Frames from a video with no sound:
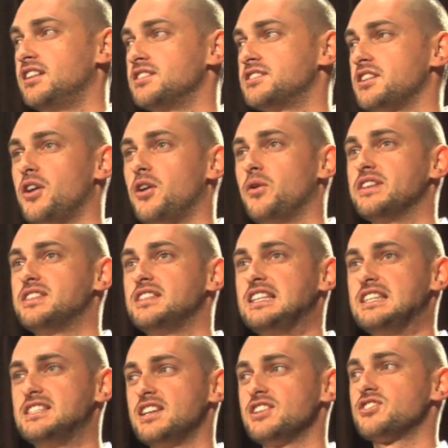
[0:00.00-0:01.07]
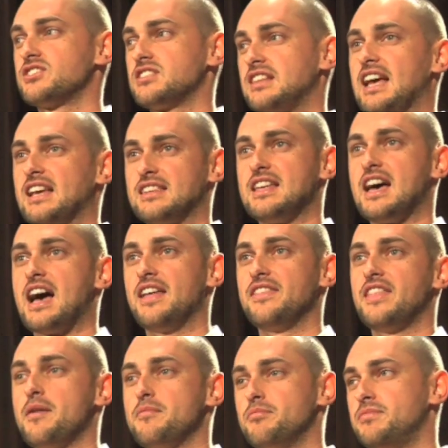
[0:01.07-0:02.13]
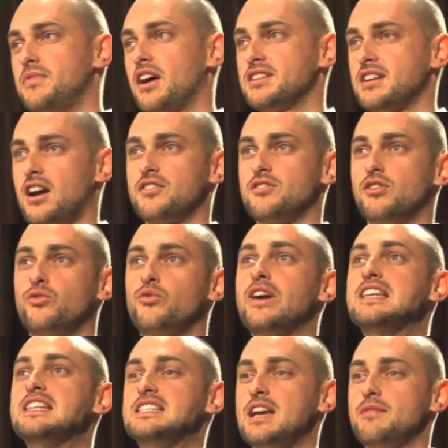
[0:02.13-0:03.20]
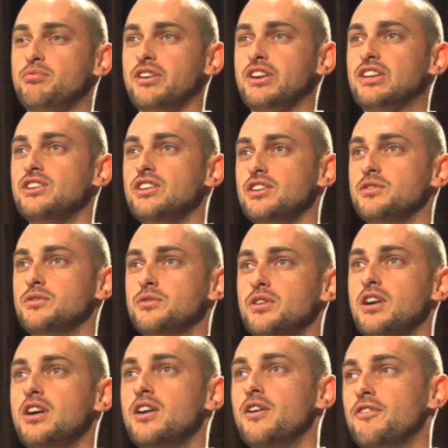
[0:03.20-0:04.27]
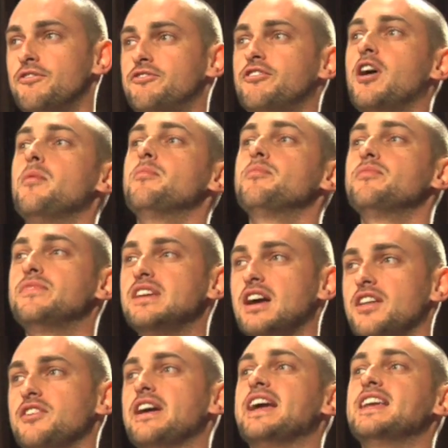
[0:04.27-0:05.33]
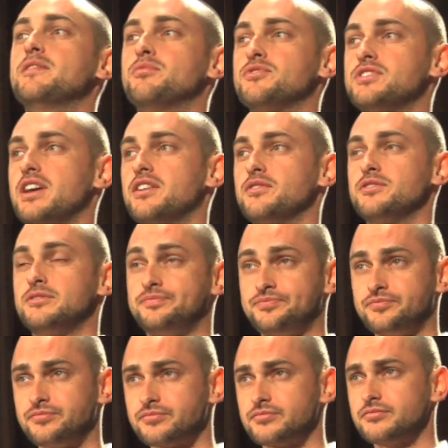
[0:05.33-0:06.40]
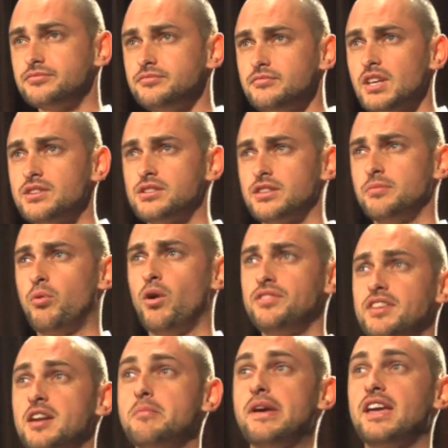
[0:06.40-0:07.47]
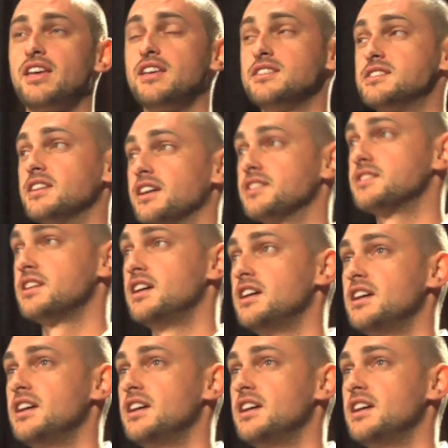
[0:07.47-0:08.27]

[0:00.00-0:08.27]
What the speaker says: So it's the decisions like that that are already separating you from the other 80%ers. So the point that I'm making is this.